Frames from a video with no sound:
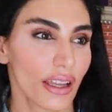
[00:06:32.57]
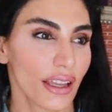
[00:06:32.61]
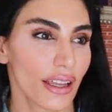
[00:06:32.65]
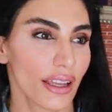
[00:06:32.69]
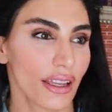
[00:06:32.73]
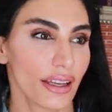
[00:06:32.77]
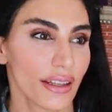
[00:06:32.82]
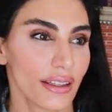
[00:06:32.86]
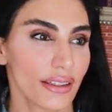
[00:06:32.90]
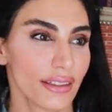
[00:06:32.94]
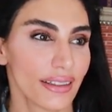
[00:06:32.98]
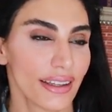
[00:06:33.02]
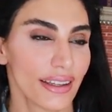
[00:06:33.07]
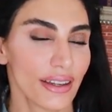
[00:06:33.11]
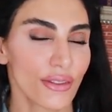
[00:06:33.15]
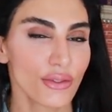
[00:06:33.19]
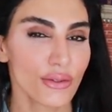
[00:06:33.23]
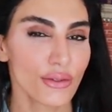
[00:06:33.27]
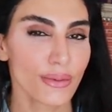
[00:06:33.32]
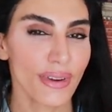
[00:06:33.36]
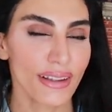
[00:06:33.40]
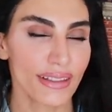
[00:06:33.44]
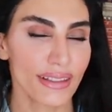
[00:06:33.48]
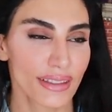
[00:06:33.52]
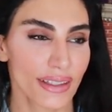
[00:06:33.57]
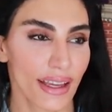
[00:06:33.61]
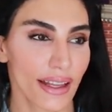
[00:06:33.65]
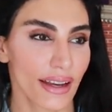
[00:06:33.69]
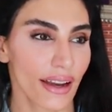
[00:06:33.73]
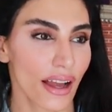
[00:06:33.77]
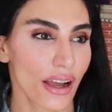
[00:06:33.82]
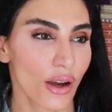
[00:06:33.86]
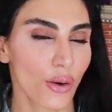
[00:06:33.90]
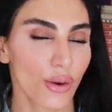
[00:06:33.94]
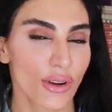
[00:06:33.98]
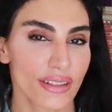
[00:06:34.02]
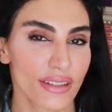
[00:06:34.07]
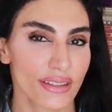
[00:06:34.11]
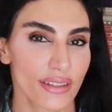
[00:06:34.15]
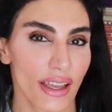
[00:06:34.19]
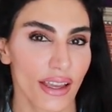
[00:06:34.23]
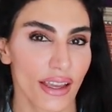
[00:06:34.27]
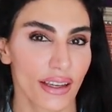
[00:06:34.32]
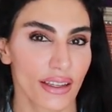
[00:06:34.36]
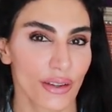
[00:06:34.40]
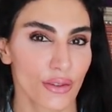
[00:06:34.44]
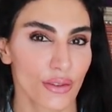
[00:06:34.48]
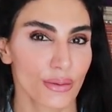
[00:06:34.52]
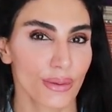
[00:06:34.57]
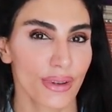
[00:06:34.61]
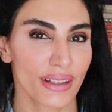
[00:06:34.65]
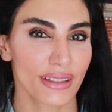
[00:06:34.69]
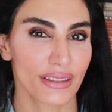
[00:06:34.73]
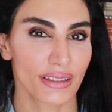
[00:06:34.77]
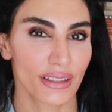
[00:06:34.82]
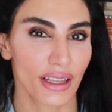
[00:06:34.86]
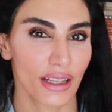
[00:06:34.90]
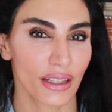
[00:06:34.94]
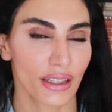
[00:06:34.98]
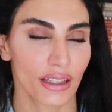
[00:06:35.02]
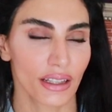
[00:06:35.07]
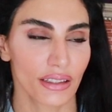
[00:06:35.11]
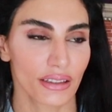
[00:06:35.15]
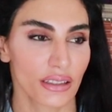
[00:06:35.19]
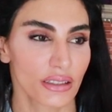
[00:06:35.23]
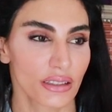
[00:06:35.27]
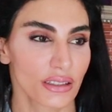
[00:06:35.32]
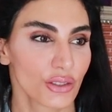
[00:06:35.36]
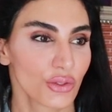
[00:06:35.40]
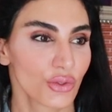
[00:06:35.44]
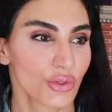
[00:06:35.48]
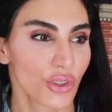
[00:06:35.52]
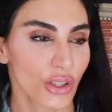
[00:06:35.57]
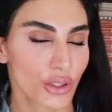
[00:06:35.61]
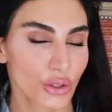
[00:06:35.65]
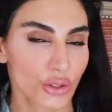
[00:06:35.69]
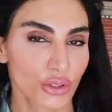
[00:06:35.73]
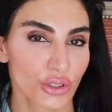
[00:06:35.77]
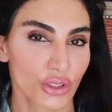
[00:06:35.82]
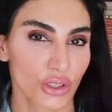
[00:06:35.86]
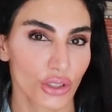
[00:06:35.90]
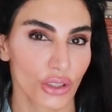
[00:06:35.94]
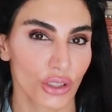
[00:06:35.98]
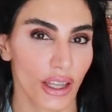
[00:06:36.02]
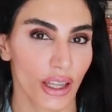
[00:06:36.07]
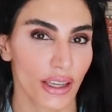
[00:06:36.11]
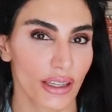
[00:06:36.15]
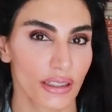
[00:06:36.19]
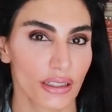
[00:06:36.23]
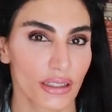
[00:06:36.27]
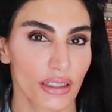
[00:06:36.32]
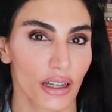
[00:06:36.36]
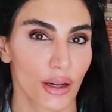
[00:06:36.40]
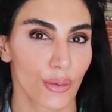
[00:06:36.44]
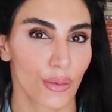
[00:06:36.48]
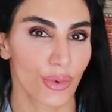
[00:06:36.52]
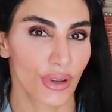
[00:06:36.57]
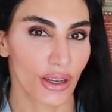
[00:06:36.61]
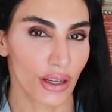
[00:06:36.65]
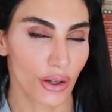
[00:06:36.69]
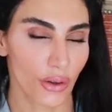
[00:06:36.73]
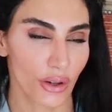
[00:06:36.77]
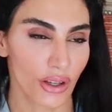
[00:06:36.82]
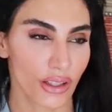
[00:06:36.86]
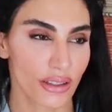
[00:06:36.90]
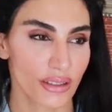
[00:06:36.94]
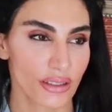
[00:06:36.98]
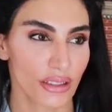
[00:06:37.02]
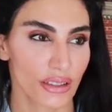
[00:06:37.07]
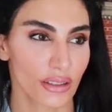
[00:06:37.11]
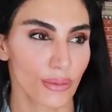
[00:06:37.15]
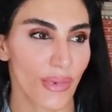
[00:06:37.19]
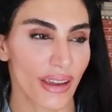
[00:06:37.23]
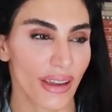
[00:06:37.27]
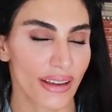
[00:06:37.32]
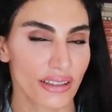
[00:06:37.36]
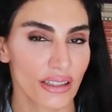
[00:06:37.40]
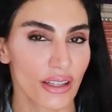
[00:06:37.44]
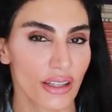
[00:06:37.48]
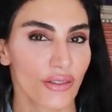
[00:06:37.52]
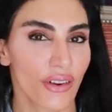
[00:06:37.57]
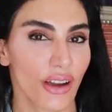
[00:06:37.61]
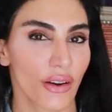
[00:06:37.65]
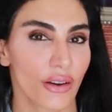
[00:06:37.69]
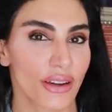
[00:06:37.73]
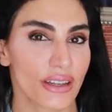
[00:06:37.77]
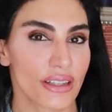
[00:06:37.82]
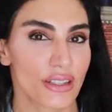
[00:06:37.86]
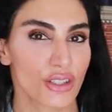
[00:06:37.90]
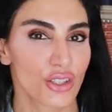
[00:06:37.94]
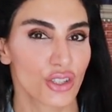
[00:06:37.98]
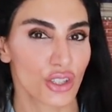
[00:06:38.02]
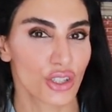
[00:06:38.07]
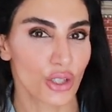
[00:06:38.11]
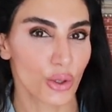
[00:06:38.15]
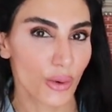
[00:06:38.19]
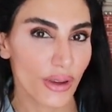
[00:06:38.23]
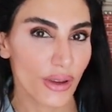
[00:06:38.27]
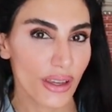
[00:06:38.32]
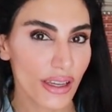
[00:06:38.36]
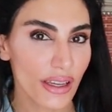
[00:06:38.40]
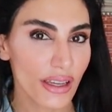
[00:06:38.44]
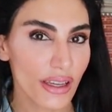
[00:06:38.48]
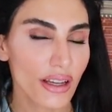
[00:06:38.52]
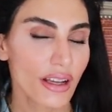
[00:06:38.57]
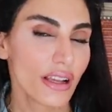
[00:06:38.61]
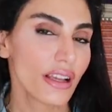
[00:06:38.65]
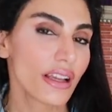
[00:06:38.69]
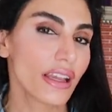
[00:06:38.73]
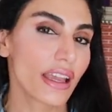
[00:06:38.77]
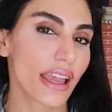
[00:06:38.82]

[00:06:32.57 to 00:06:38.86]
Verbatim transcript: it gives my skin, I always say it gives my skin like this filter like appearance. It makes it very dewy.